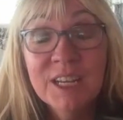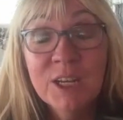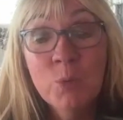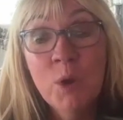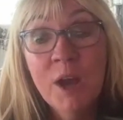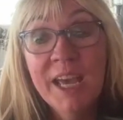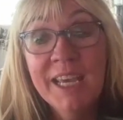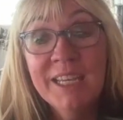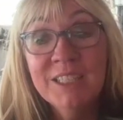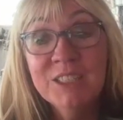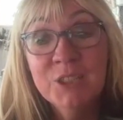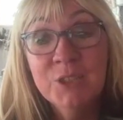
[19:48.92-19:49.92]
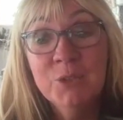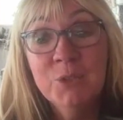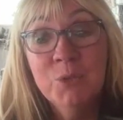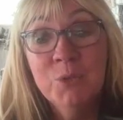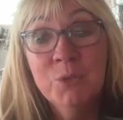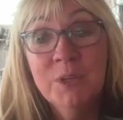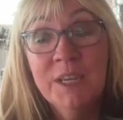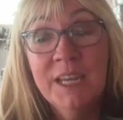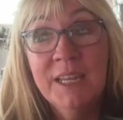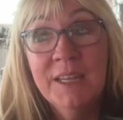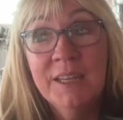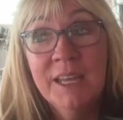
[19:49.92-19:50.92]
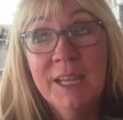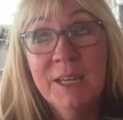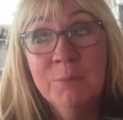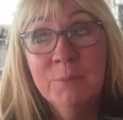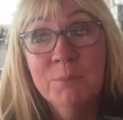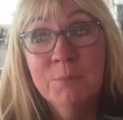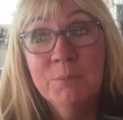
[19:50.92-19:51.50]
in a way to and